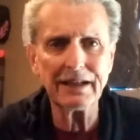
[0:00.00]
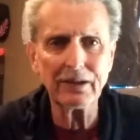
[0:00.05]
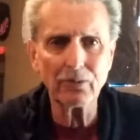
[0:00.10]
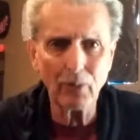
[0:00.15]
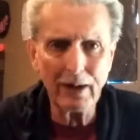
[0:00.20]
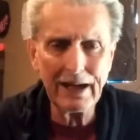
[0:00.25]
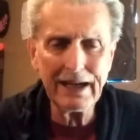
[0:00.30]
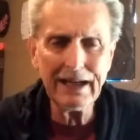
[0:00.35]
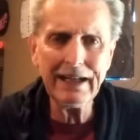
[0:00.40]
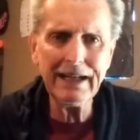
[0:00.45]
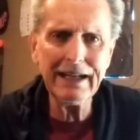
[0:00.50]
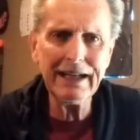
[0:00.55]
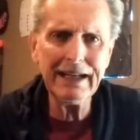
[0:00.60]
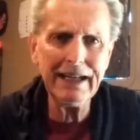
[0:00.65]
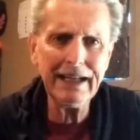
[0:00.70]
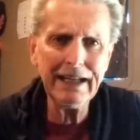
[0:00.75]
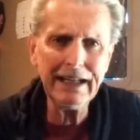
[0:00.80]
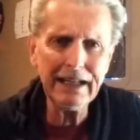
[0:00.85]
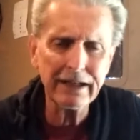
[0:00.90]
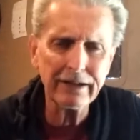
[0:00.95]
and rang it
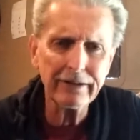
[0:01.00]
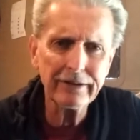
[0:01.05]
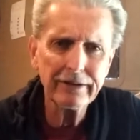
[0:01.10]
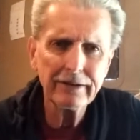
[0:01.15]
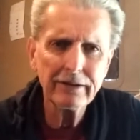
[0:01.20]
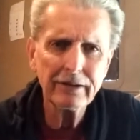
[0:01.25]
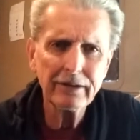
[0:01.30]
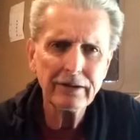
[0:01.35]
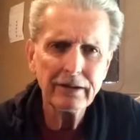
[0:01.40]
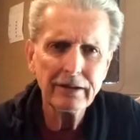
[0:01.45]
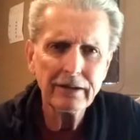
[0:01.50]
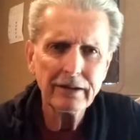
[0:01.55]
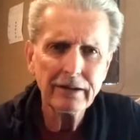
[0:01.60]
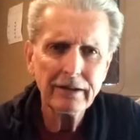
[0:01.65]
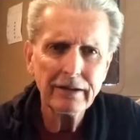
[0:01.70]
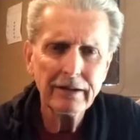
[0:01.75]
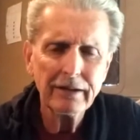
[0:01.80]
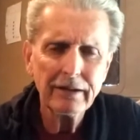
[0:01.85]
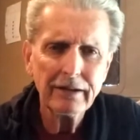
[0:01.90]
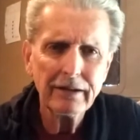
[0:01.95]
again.
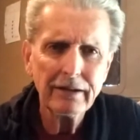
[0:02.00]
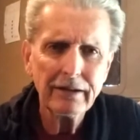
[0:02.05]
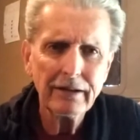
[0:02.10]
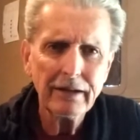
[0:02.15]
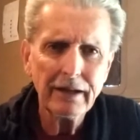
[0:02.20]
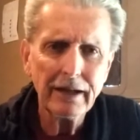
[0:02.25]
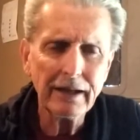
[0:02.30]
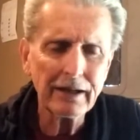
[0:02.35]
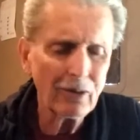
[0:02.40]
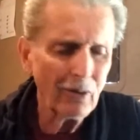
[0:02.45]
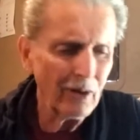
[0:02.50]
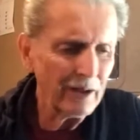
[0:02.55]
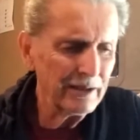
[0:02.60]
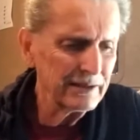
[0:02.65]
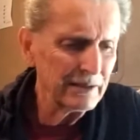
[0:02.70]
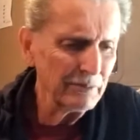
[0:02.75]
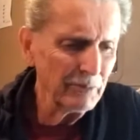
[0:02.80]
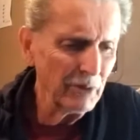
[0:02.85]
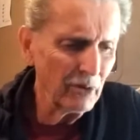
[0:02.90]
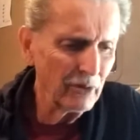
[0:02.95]
And
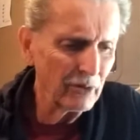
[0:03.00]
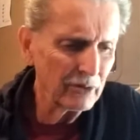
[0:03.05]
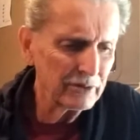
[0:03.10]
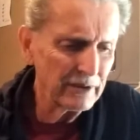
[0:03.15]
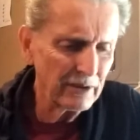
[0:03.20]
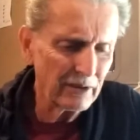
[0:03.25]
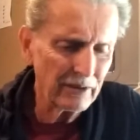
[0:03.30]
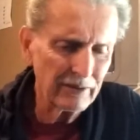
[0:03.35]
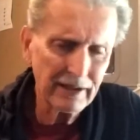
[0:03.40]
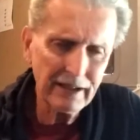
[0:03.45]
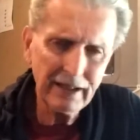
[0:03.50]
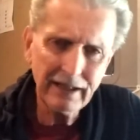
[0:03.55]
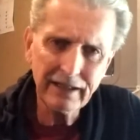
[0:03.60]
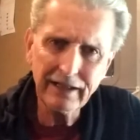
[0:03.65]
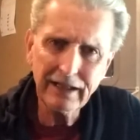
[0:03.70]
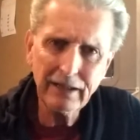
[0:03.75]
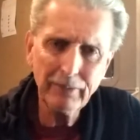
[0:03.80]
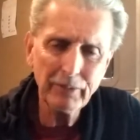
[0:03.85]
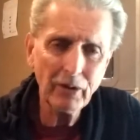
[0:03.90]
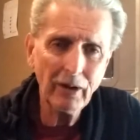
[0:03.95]
Quasimodo's thought, "God
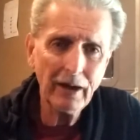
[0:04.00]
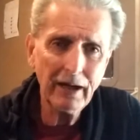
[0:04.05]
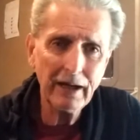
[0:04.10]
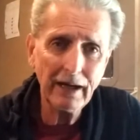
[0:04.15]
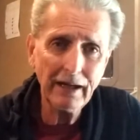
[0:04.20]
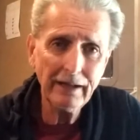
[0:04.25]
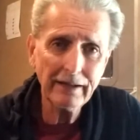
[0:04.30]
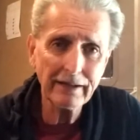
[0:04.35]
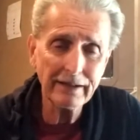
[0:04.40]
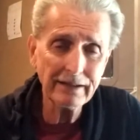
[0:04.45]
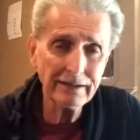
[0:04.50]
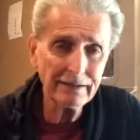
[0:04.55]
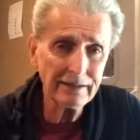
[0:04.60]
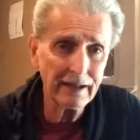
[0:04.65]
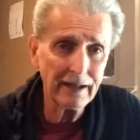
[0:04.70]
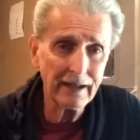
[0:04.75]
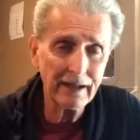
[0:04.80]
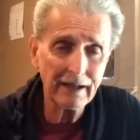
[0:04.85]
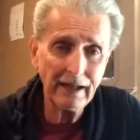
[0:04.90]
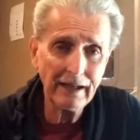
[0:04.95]
damn, you know, I, I, this
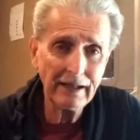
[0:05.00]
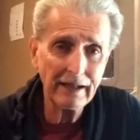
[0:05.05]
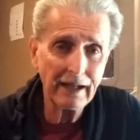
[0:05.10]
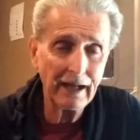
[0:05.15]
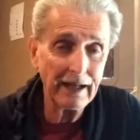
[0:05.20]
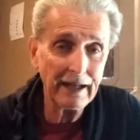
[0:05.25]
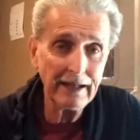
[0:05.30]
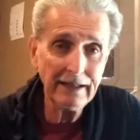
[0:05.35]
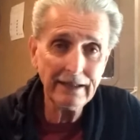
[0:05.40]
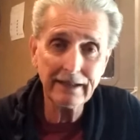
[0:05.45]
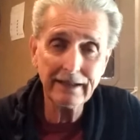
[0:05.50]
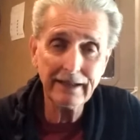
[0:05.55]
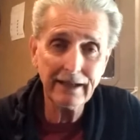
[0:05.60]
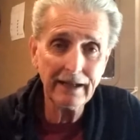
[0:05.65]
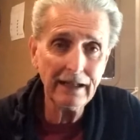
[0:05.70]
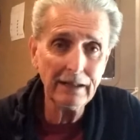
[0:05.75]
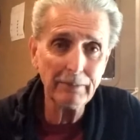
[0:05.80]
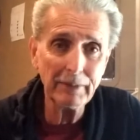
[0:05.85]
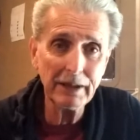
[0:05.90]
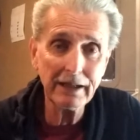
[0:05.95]
guy. I, hate to
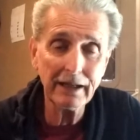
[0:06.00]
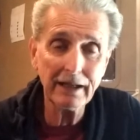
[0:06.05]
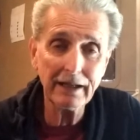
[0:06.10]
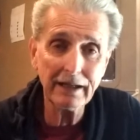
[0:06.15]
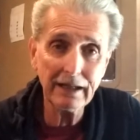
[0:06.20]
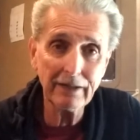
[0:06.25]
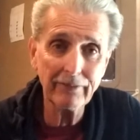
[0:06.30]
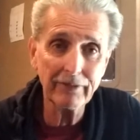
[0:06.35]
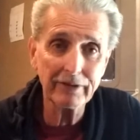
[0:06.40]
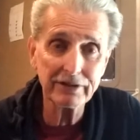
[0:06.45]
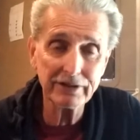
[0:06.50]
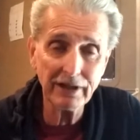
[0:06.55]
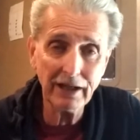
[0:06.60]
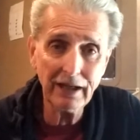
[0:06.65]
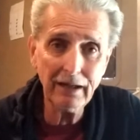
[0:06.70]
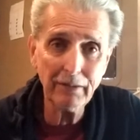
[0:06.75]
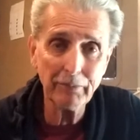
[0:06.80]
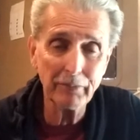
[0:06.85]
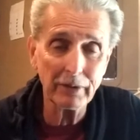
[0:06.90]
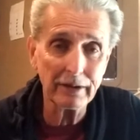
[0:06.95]
tell him he can't have the
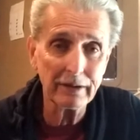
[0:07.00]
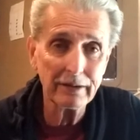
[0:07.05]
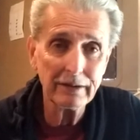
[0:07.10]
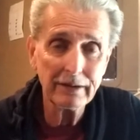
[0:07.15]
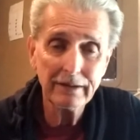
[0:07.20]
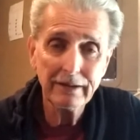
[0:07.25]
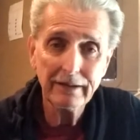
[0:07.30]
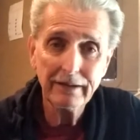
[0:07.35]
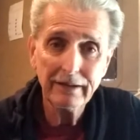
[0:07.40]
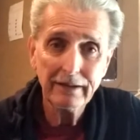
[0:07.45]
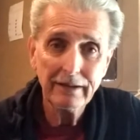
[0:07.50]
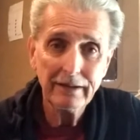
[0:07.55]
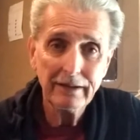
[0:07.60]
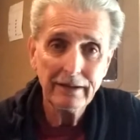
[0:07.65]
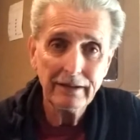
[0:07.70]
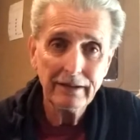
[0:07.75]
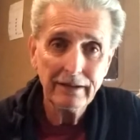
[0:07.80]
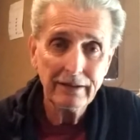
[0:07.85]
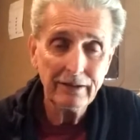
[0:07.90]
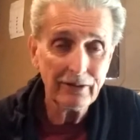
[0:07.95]
job, but
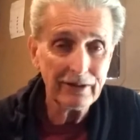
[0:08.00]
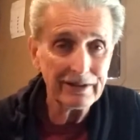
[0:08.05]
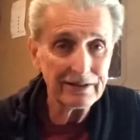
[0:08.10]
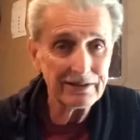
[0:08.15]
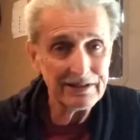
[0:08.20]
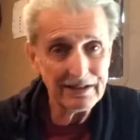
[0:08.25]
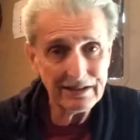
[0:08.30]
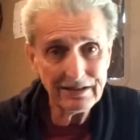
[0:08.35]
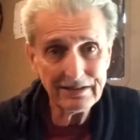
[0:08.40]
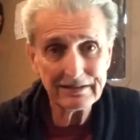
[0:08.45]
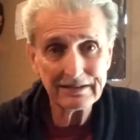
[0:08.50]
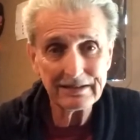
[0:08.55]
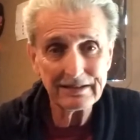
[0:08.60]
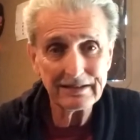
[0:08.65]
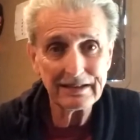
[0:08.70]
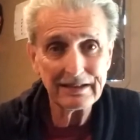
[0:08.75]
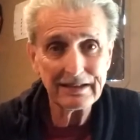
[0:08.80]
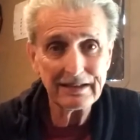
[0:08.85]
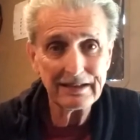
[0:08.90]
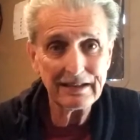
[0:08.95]
you know, he's just
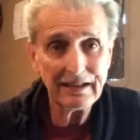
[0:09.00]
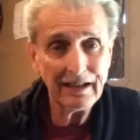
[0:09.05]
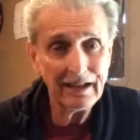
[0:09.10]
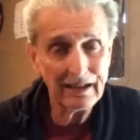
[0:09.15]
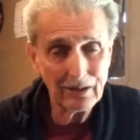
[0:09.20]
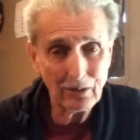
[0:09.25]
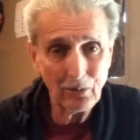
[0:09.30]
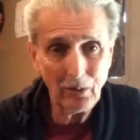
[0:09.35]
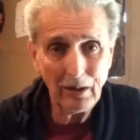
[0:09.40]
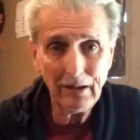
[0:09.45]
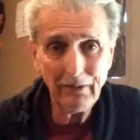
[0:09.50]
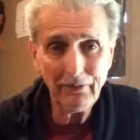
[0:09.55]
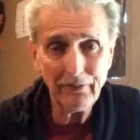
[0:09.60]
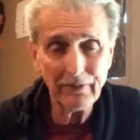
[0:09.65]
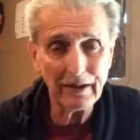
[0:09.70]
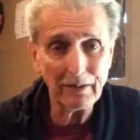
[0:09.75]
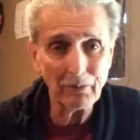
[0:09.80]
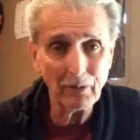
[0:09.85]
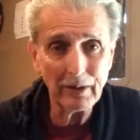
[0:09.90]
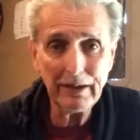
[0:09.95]
not
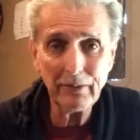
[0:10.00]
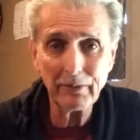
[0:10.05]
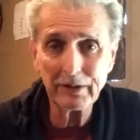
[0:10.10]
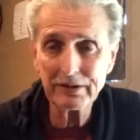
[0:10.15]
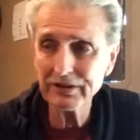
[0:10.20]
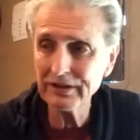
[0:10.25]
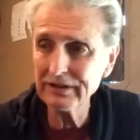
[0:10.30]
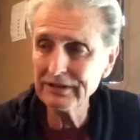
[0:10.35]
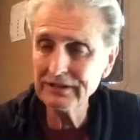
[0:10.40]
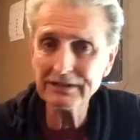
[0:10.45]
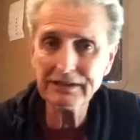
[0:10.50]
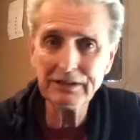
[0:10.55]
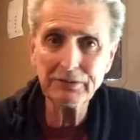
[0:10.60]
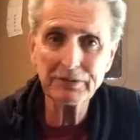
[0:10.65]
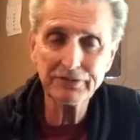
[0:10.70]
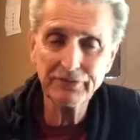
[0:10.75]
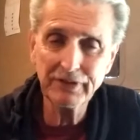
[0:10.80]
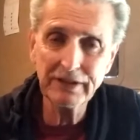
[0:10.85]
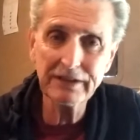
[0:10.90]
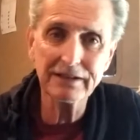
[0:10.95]
qualified." Well, anyway, just as he
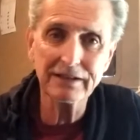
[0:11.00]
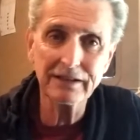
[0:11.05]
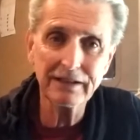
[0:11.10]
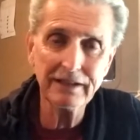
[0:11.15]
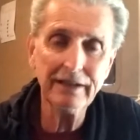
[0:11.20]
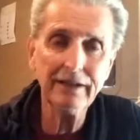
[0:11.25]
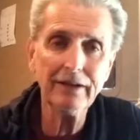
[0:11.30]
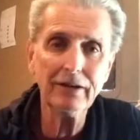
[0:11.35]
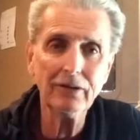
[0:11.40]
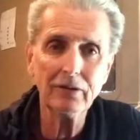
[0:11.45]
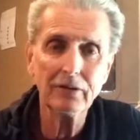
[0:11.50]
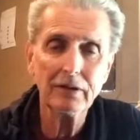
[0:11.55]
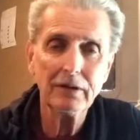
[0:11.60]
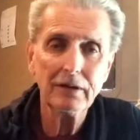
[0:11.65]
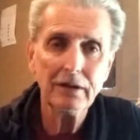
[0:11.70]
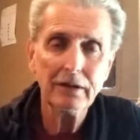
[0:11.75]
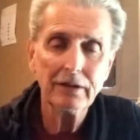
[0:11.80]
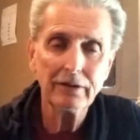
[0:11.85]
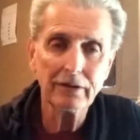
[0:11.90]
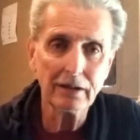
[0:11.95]
was fixing to tell
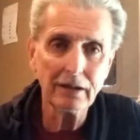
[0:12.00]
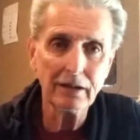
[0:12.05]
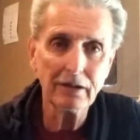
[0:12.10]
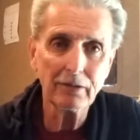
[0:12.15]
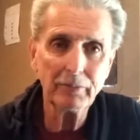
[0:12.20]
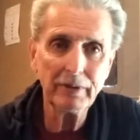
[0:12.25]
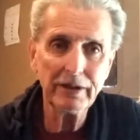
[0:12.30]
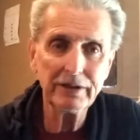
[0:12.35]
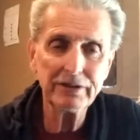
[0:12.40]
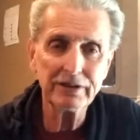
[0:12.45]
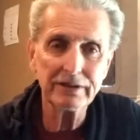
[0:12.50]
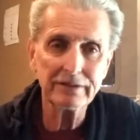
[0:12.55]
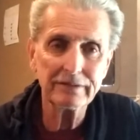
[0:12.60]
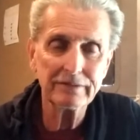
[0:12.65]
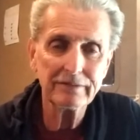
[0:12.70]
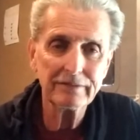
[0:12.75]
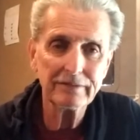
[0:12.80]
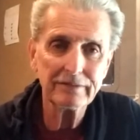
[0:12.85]
the little midget,